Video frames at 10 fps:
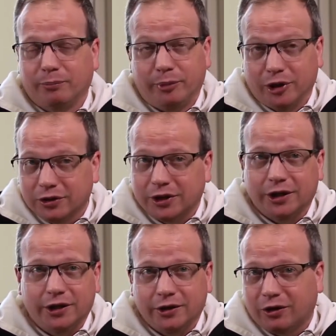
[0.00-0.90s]

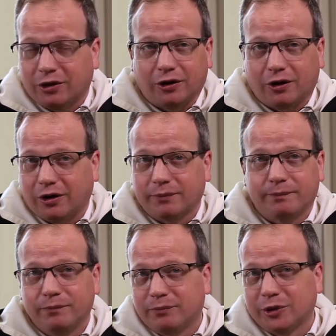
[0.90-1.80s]
building or our
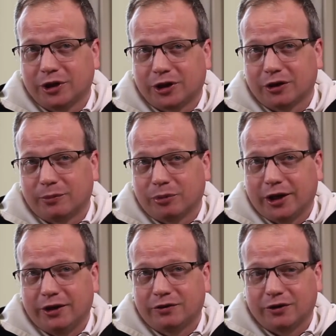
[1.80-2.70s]
particular
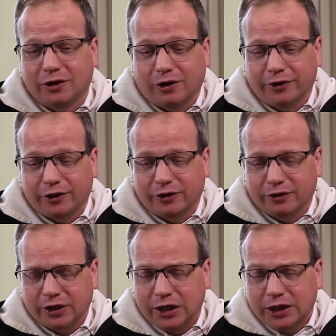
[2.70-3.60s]
place on the earth